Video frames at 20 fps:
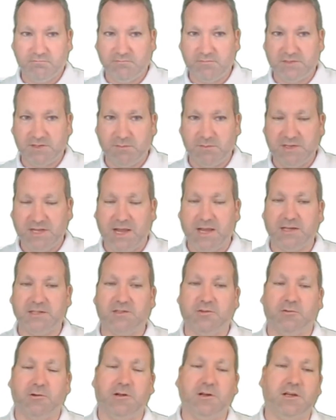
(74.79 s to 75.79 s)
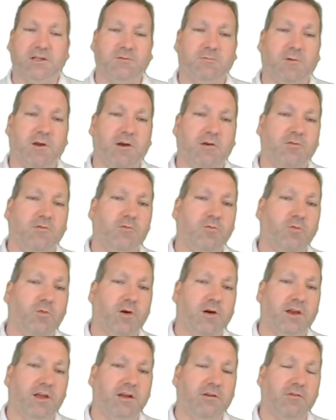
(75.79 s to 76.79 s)
some text on it as well
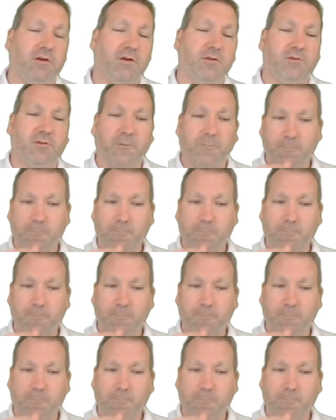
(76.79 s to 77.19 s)
while it grows.